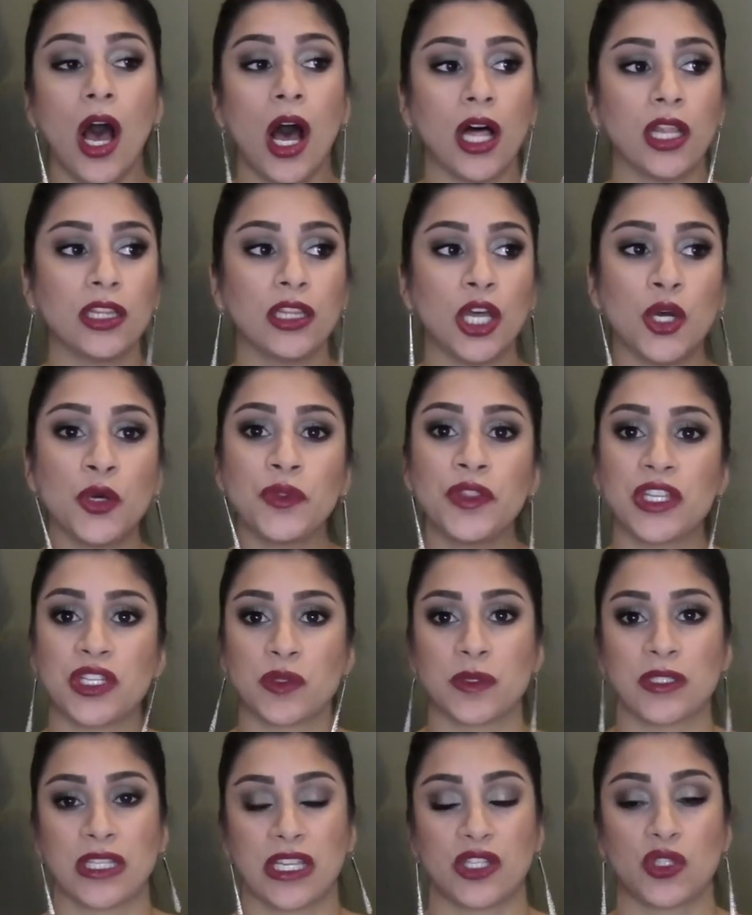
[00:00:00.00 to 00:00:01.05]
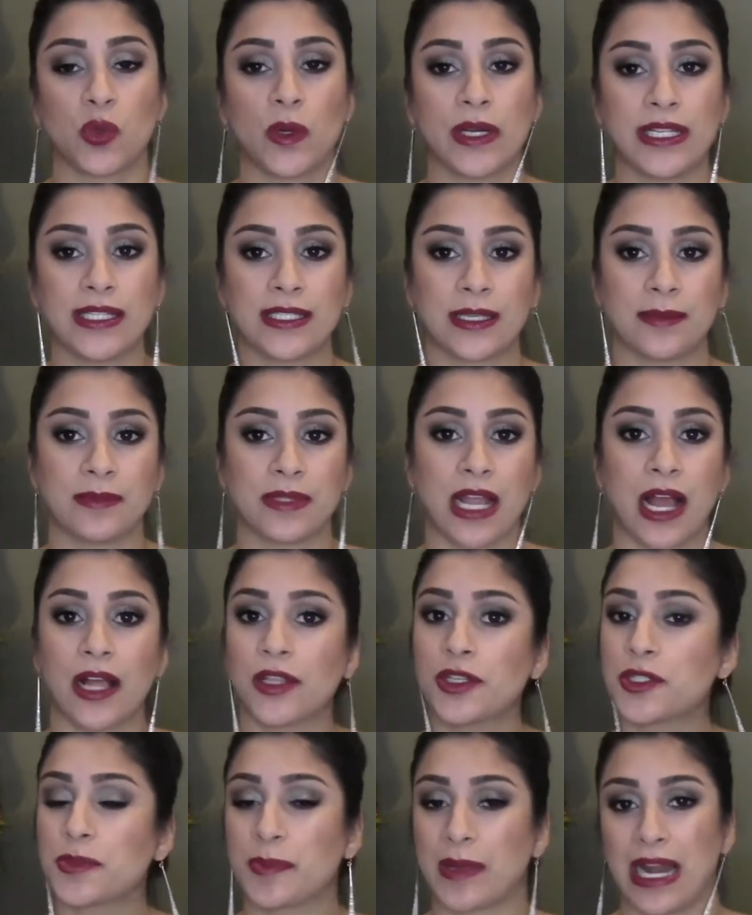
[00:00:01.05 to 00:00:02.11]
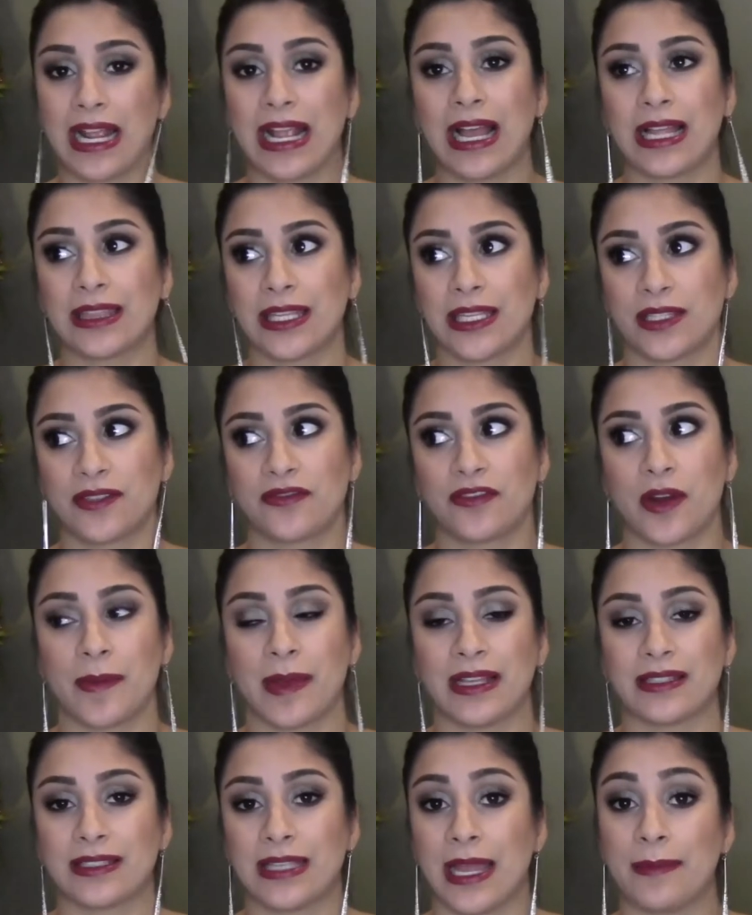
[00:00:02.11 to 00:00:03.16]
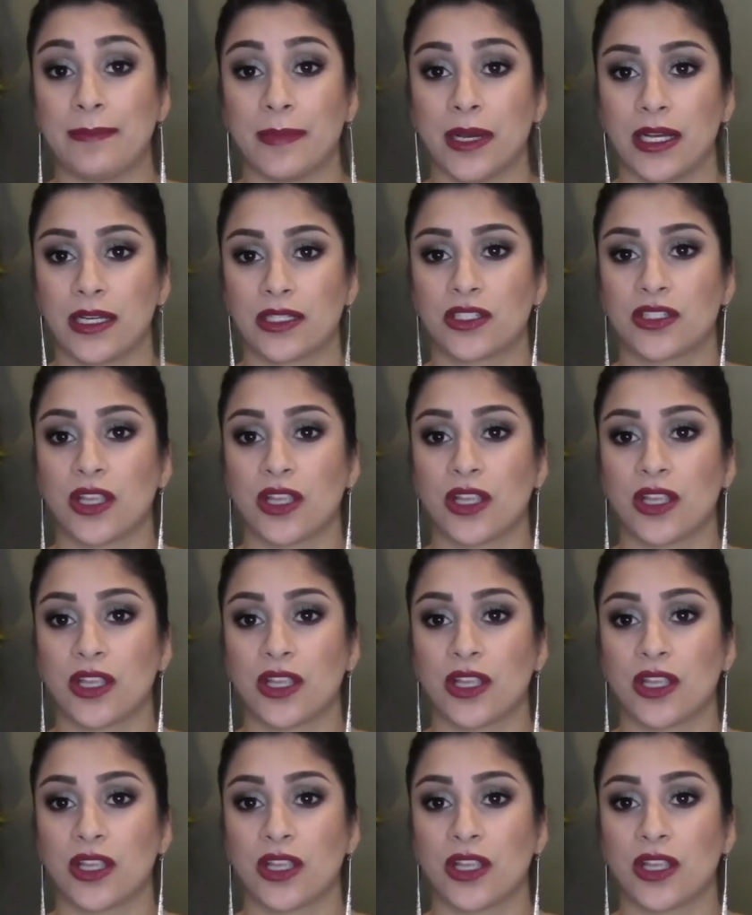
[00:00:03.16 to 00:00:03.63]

Alone, this one's like twenty some dollars, but I got this for about ten bucks.